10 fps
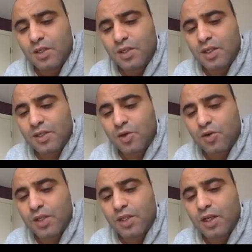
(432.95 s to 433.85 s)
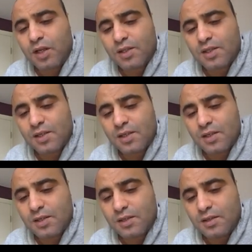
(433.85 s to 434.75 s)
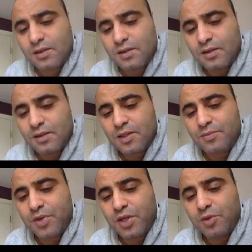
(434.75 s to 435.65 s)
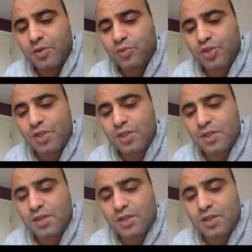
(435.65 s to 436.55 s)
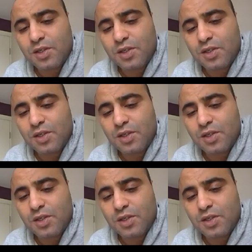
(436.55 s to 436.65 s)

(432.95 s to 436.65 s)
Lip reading: He has already lost the premium, which is